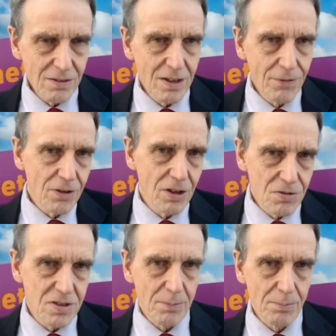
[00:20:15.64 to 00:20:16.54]
if you
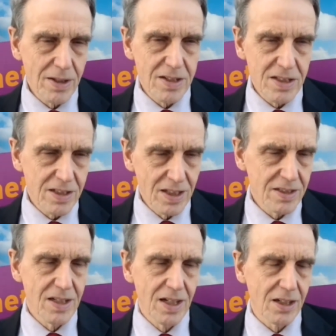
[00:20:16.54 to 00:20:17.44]
use that money to
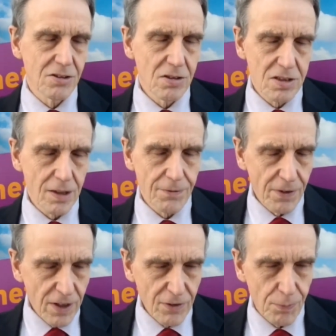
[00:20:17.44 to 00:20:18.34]
cut tax, you could take
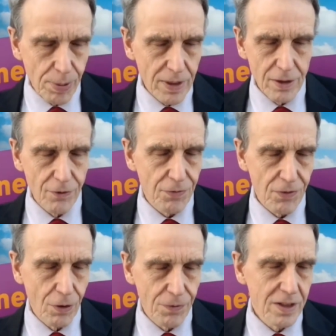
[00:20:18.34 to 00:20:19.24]
five p off
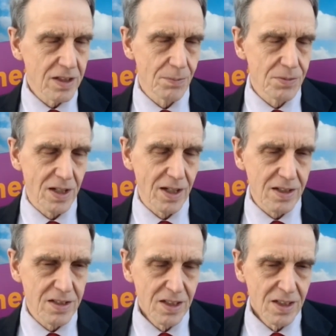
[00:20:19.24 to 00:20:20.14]
off income
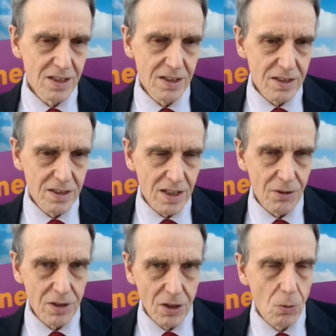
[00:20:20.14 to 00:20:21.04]
tax, and it could
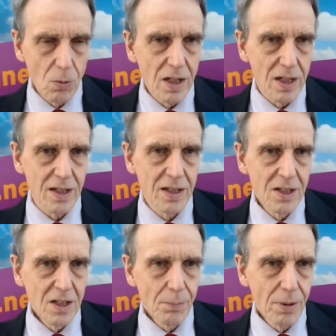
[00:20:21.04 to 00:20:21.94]
go a long way.
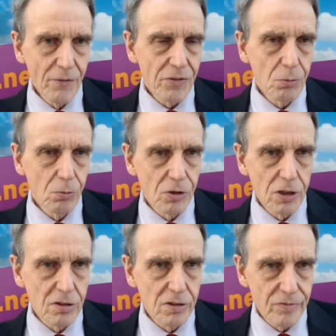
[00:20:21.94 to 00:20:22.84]
But
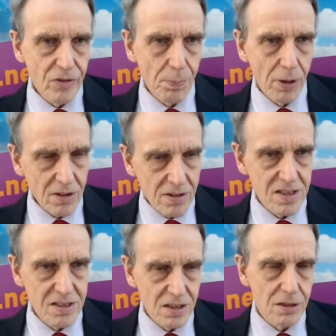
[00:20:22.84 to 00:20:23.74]
the, the
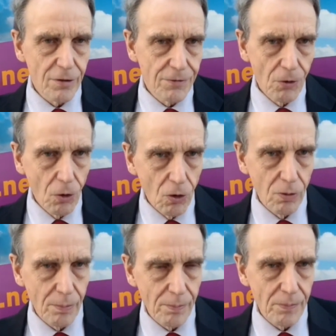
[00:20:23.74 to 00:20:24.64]
policies that the
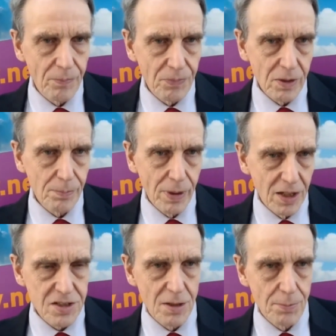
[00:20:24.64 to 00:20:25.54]
reform
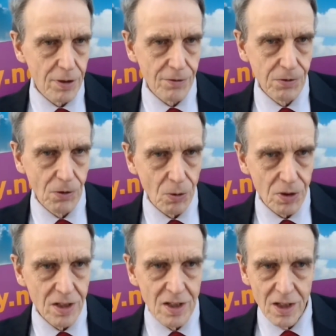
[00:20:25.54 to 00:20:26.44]
party are putting
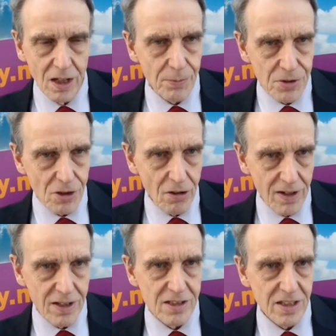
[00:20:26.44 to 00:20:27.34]
forward, I'm
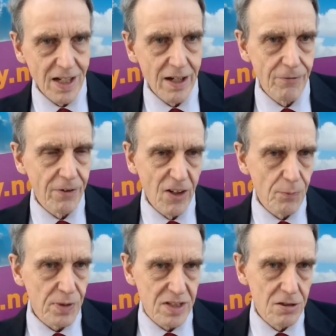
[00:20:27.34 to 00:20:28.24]
sorry, to cut
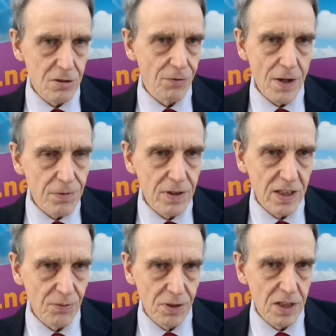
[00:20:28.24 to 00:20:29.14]
five percent off every
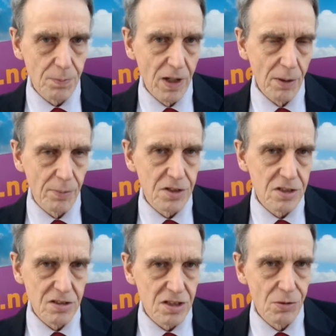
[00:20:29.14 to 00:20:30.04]
government department
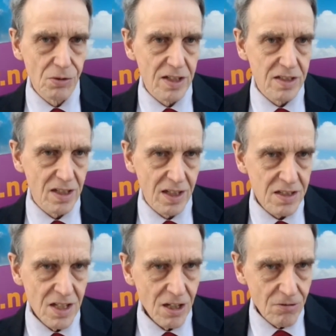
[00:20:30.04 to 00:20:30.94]
to do these
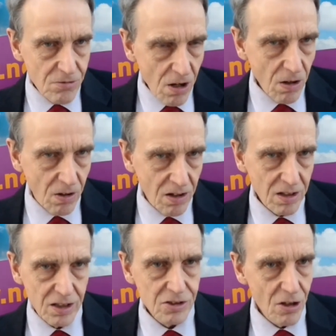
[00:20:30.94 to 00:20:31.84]
things are wrong.
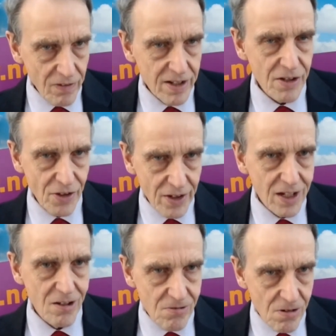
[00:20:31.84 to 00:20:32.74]
Sorry, they
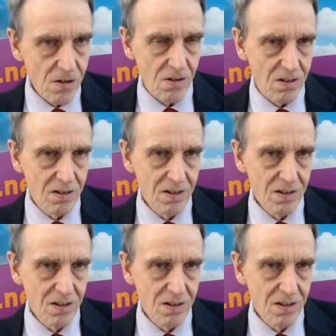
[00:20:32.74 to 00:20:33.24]
are wrong.